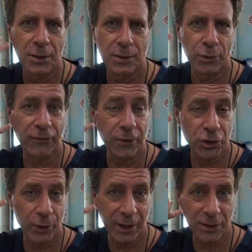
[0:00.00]

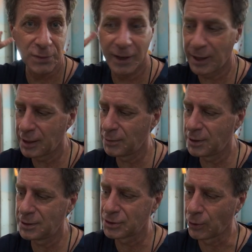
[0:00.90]
refrigerators behind me,
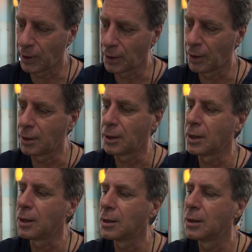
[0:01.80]
so I got
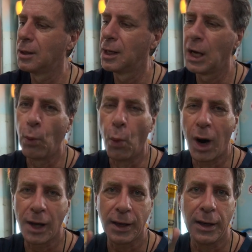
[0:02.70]
a
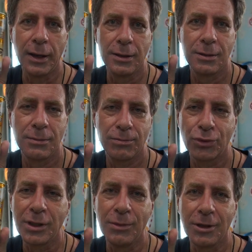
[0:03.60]
Wanda
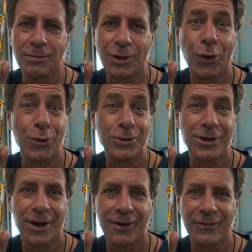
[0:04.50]
premium cold
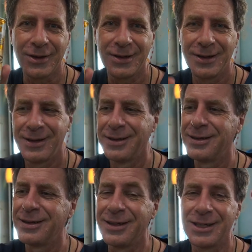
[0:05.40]

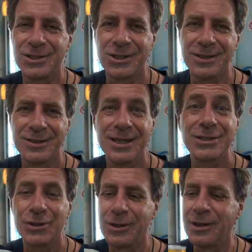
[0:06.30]
coffee, and that's
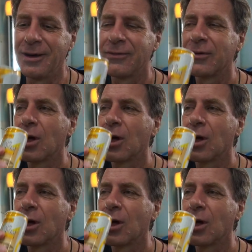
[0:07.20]
good enough.